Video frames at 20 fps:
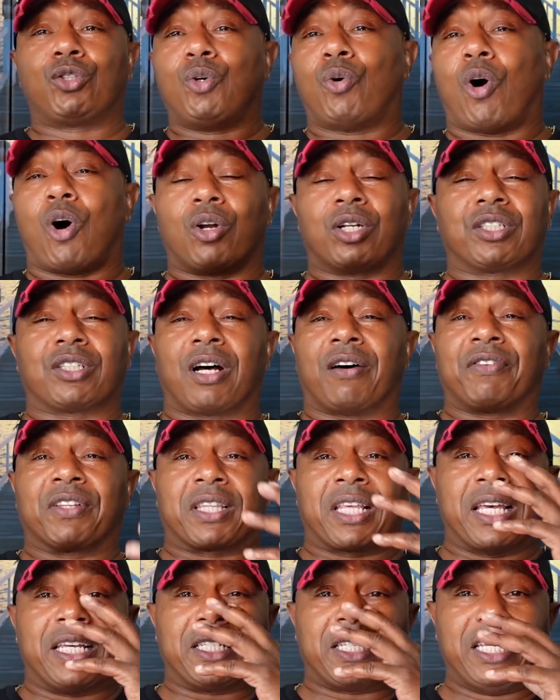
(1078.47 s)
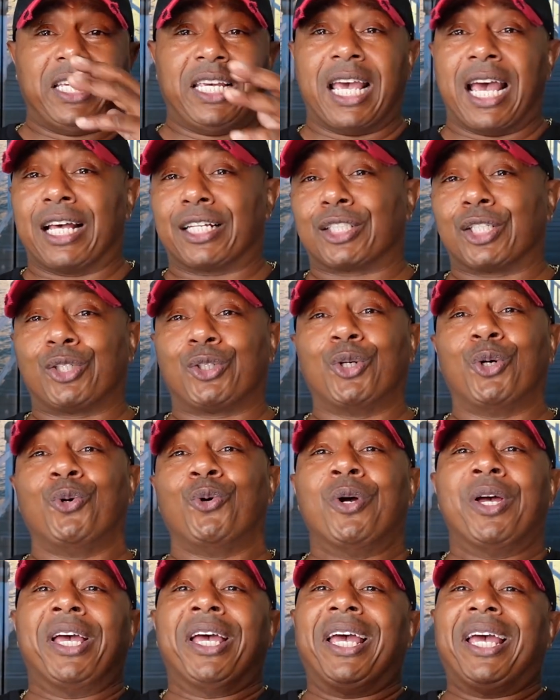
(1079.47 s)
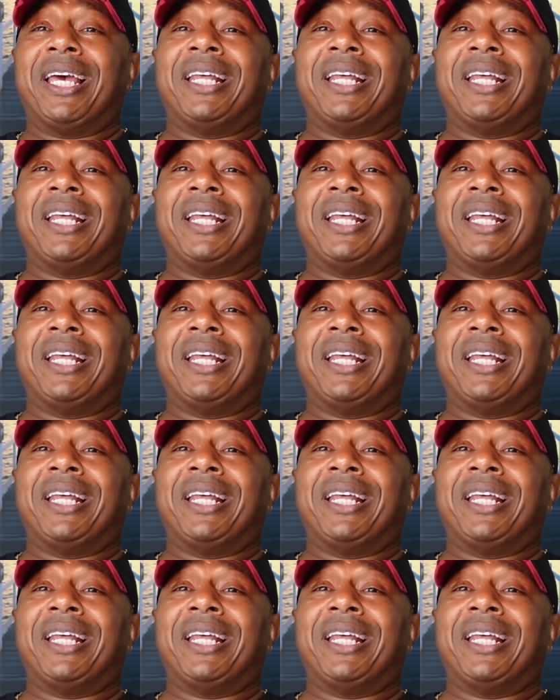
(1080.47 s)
do all his other things that he has to do.